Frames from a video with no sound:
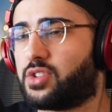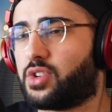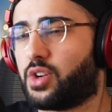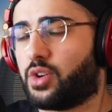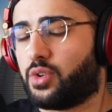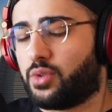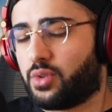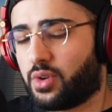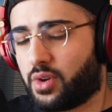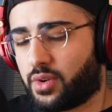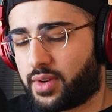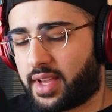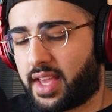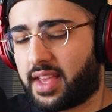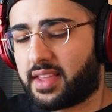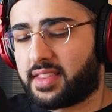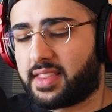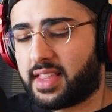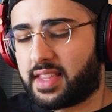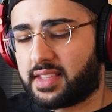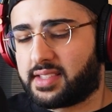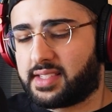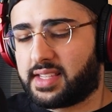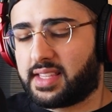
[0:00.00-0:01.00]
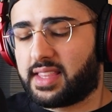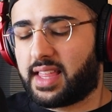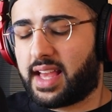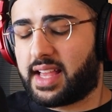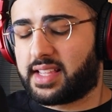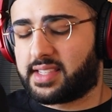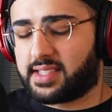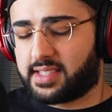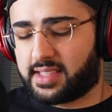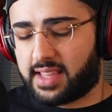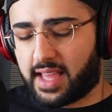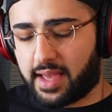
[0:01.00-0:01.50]
so okay,
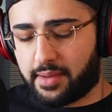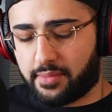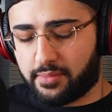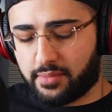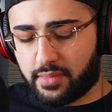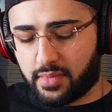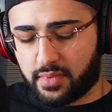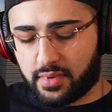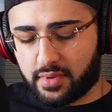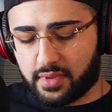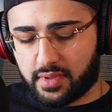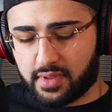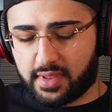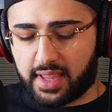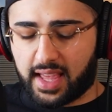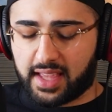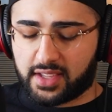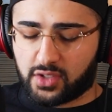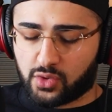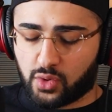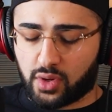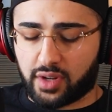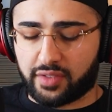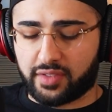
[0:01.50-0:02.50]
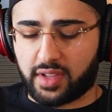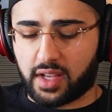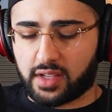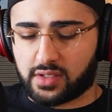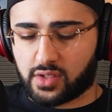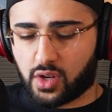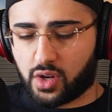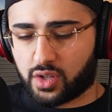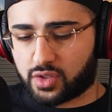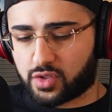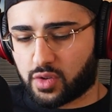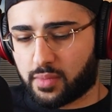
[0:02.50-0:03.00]
that sort of
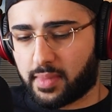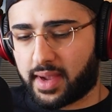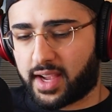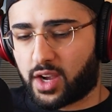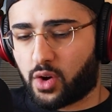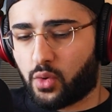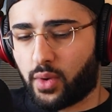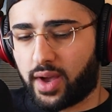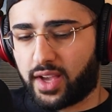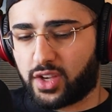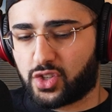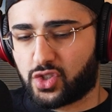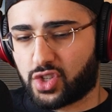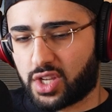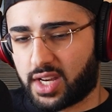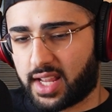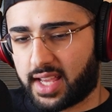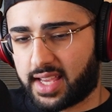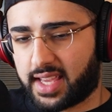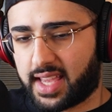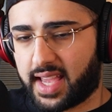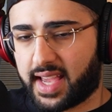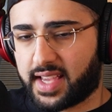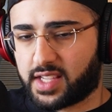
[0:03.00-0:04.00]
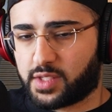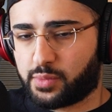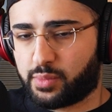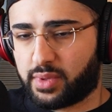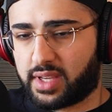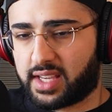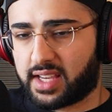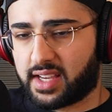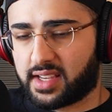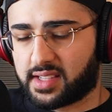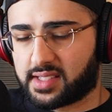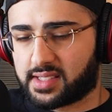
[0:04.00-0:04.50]
does alter my question, I guess,
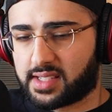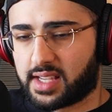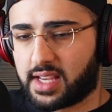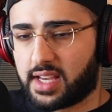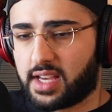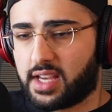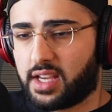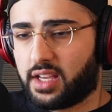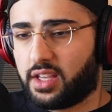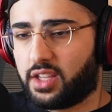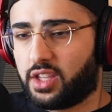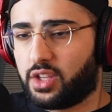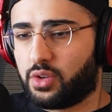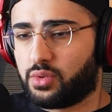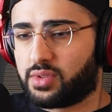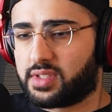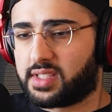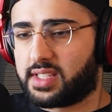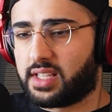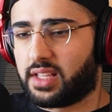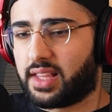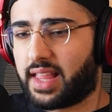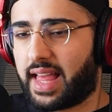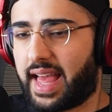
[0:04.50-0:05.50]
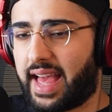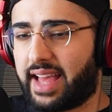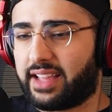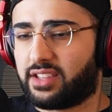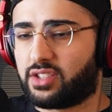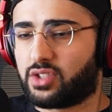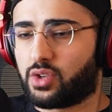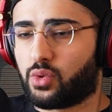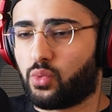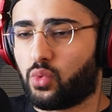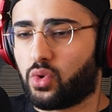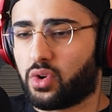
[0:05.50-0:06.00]
because you still
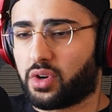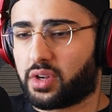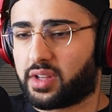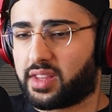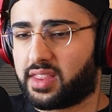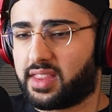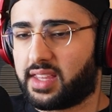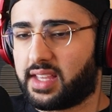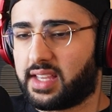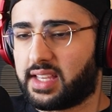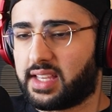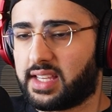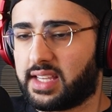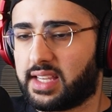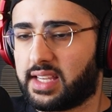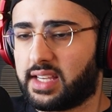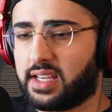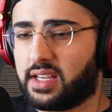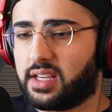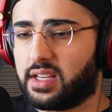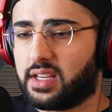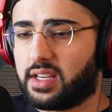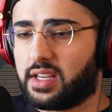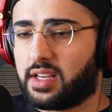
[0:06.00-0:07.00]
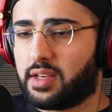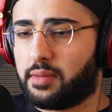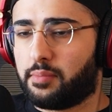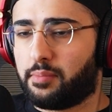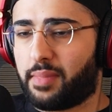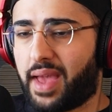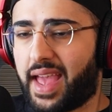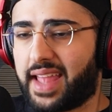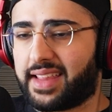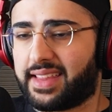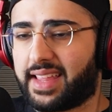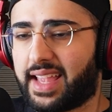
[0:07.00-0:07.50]
had to work the
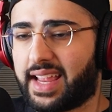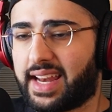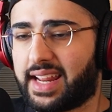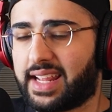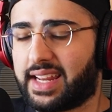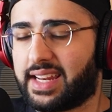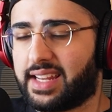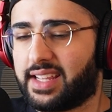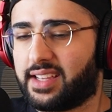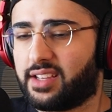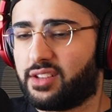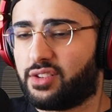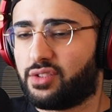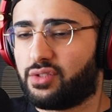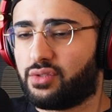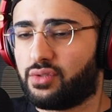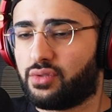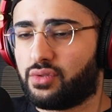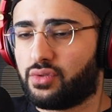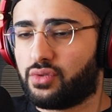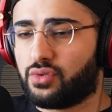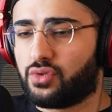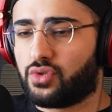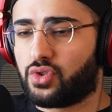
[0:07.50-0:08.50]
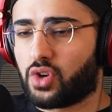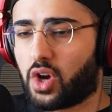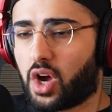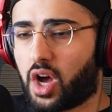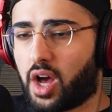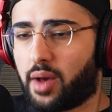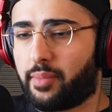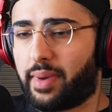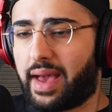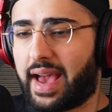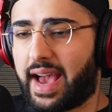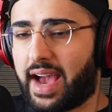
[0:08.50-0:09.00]
mandated
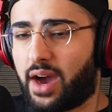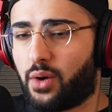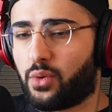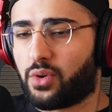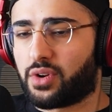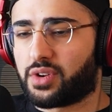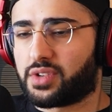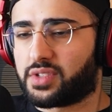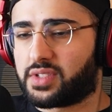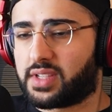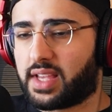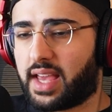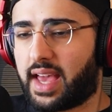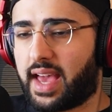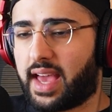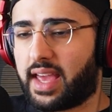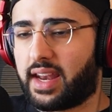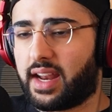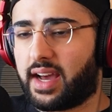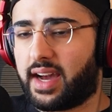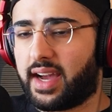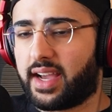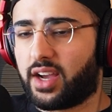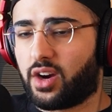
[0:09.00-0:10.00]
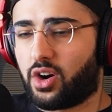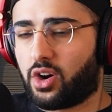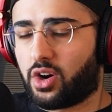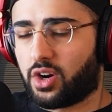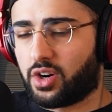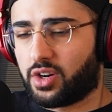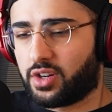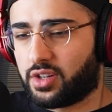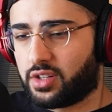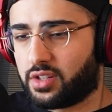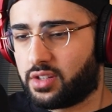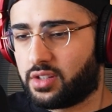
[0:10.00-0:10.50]
job hours at
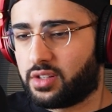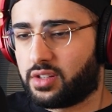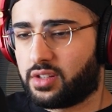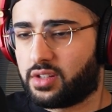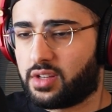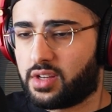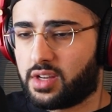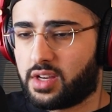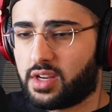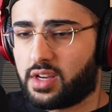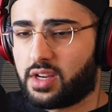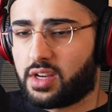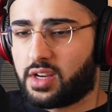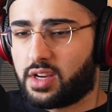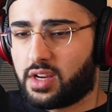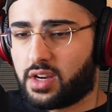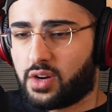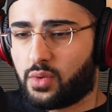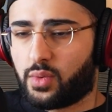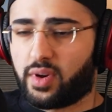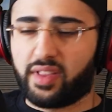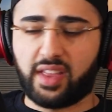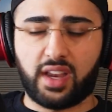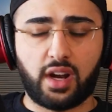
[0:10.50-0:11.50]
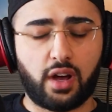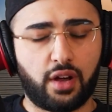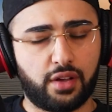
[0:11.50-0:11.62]
iHeart. Well, then